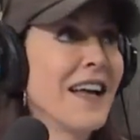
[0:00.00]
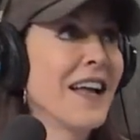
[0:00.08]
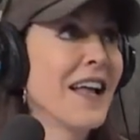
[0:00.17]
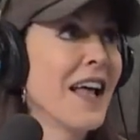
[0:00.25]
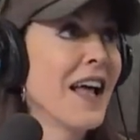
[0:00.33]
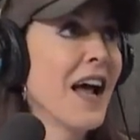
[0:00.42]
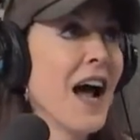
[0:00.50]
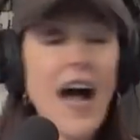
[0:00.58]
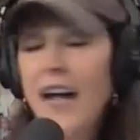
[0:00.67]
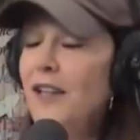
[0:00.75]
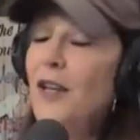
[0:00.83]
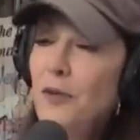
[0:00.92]
She's gonna be in the.
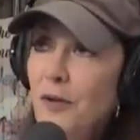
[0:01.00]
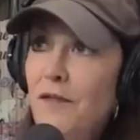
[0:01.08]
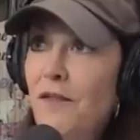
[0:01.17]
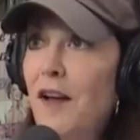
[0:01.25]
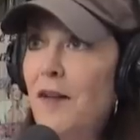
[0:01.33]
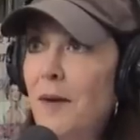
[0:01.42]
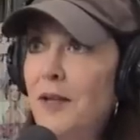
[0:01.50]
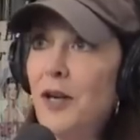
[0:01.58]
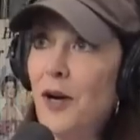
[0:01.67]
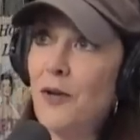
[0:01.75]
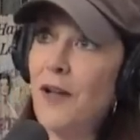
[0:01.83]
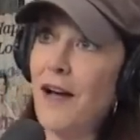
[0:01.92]
I literally fell on my
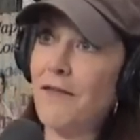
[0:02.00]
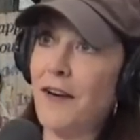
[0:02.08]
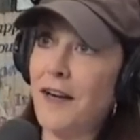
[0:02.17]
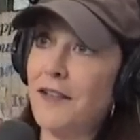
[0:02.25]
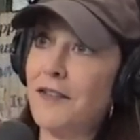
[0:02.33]
chair laughing.